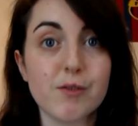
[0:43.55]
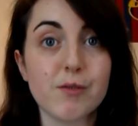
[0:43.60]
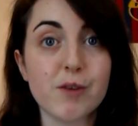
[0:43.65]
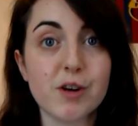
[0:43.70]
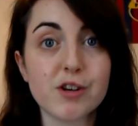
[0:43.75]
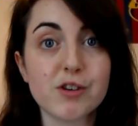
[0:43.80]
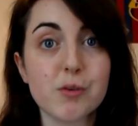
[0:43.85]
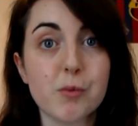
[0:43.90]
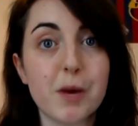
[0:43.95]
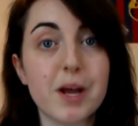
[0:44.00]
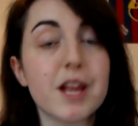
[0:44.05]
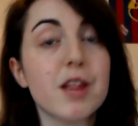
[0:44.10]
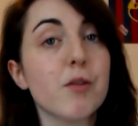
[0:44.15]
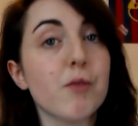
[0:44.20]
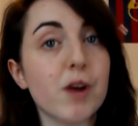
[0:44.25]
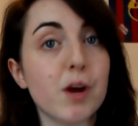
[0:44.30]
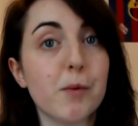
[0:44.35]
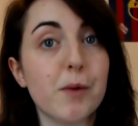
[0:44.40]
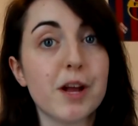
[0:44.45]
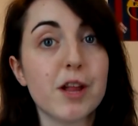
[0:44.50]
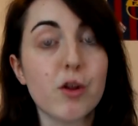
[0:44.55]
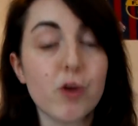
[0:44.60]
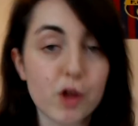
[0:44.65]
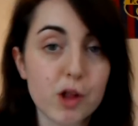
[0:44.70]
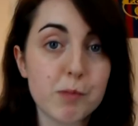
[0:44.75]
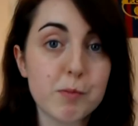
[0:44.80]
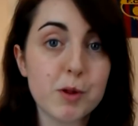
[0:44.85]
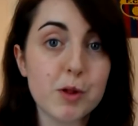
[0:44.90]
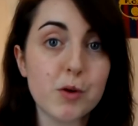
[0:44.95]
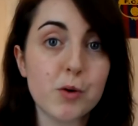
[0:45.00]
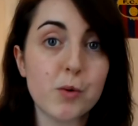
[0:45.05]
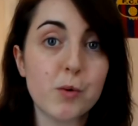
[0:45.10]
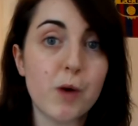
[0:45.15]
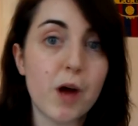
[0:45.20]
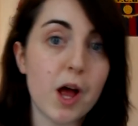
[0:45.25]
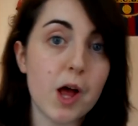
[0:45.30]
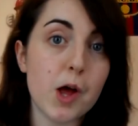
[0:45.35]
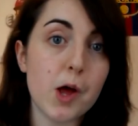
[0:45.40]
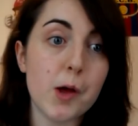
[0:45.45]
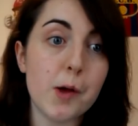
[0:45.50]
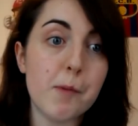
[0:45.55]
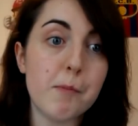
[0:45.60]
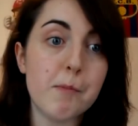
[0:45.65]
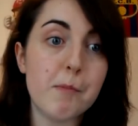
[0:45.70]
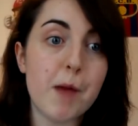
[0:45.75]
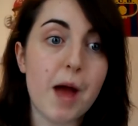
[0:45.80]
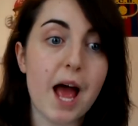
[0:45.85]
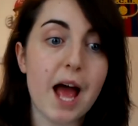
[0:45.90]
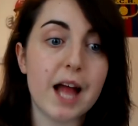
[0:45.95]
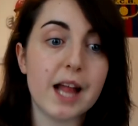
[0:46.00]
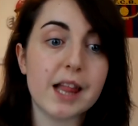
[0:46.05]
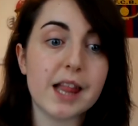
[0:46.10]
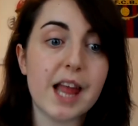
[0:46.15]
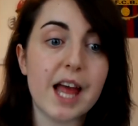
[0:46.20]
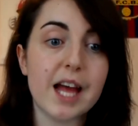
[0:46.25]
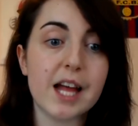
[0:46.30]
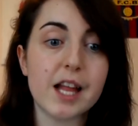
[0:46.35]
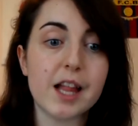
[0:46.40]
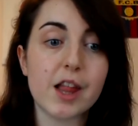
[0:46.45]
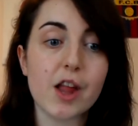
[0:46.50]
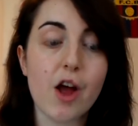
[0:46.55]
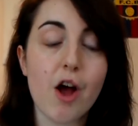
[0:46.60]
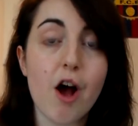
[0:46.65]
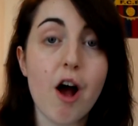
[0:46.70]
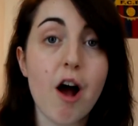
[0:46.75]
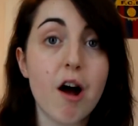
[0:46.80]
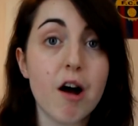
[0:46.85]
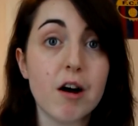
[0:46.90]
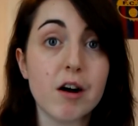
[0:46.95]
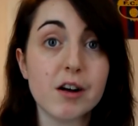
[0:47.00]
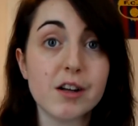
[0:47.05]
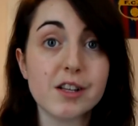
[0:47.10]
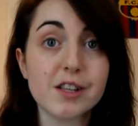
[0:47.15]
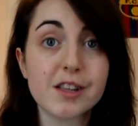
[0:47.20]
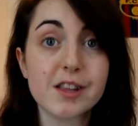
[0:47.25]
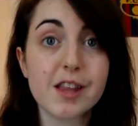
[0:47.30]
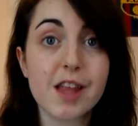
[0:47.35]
rushed away straight away to hospital, and had heart